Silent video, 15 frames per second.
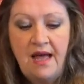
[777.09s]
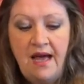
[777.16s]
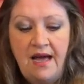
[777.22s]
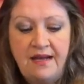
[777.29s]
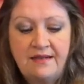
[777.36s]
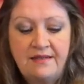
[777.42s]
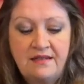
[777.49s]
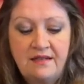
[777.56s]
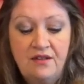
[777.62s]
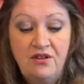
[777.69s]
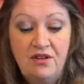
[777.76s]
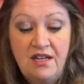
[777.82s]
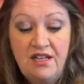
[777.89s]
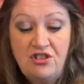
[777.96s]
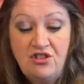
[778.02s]
And
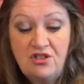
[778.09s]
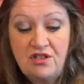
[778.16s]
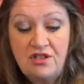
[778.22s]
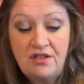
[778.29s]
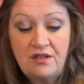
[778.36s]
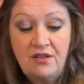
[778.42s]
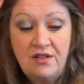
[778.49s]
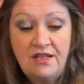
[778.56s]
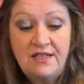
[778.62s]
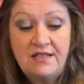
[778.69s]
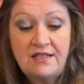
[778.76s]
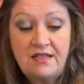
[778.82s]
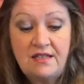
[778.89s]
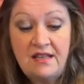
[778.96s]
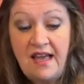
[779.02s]
look, look at
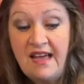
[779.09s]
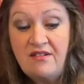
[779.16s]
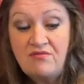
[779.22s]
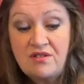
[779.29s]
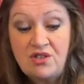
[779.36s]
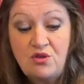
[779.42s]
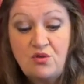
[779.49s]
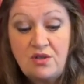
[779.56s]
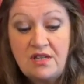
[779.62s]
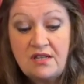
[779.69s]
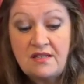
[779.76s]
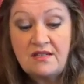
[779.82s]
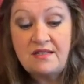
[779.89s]
the end result, you can